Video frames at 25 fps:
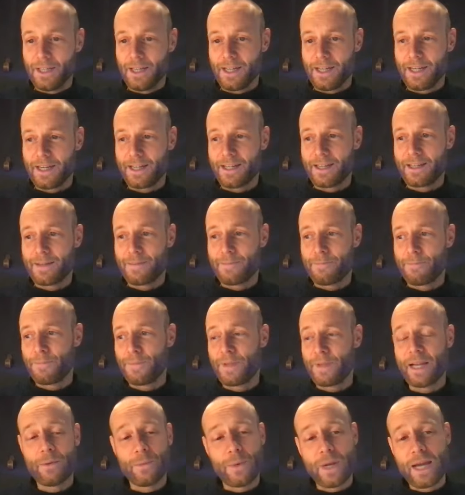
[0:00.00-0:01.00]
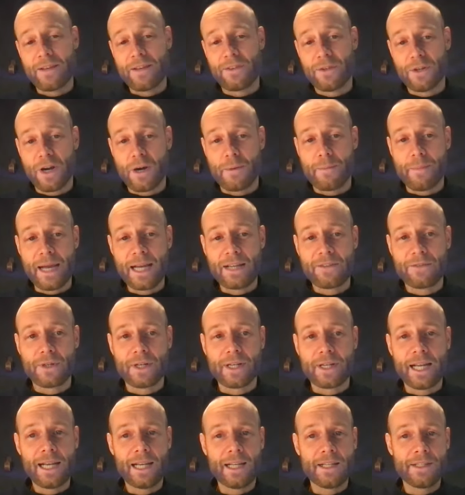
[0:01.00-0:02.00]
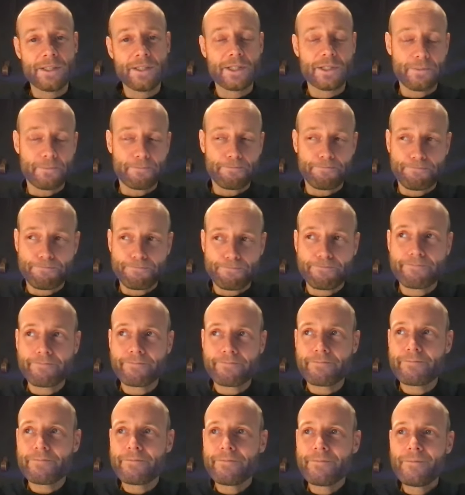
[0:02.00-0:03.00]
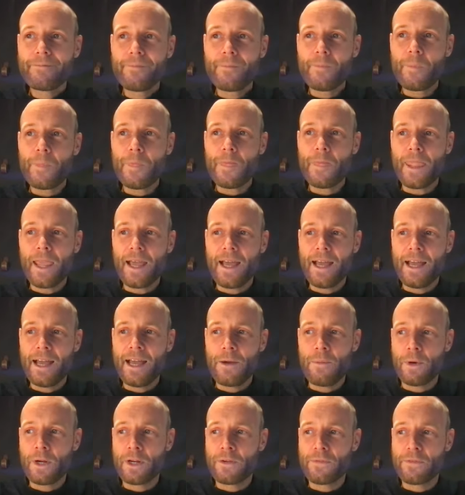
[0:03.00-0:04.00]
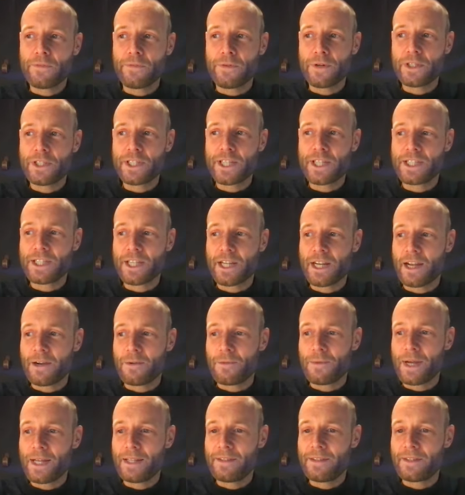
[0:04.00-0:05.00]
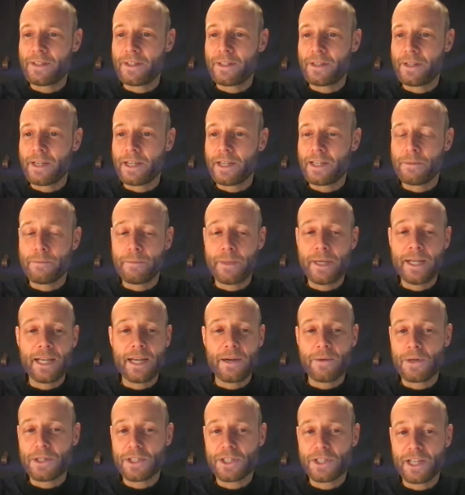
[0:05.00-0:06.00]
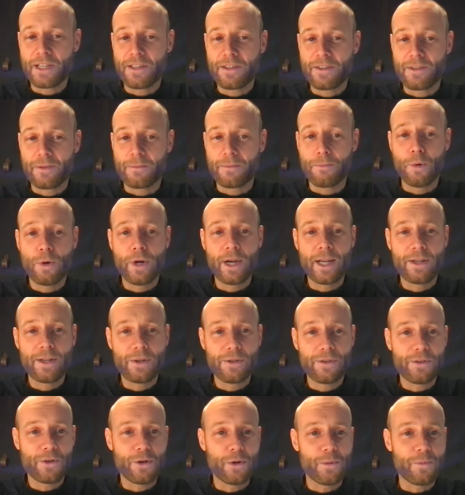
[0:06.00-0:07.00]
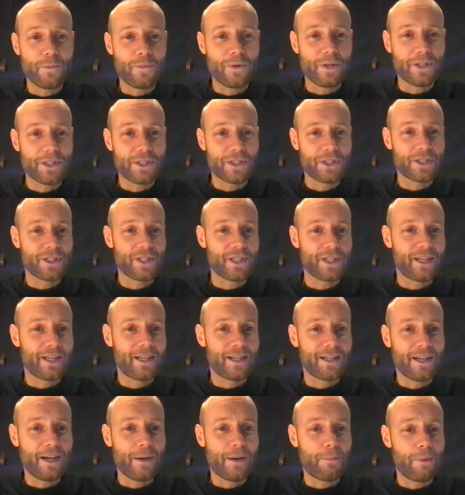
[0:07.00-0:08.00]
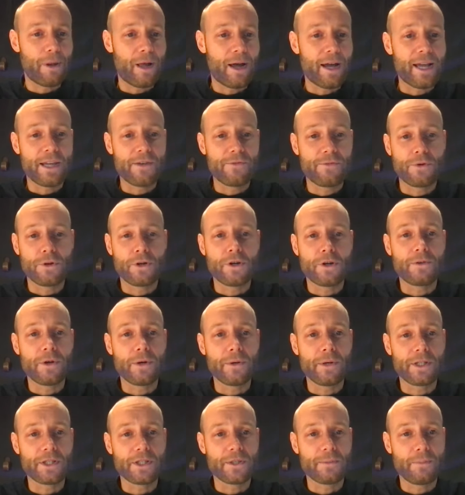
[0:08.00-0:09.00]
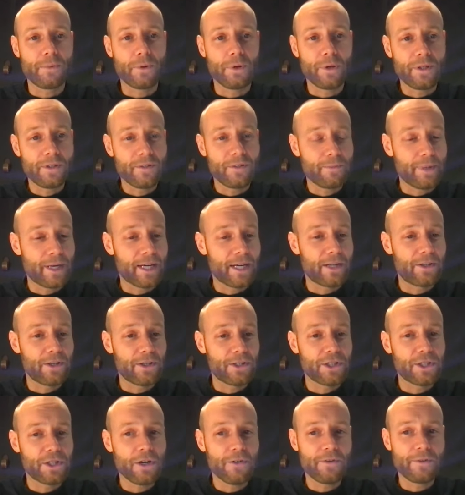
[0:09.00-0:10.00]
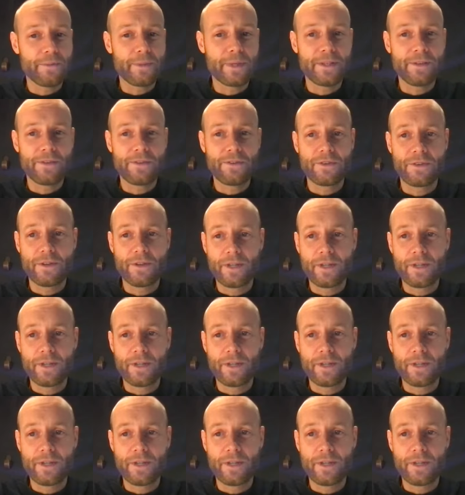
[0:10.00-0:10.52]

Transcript: then we had to come back to the Netherlands. And one of the first things that I read in the media was that Booking.com was applying for Corona support by the Dutch government,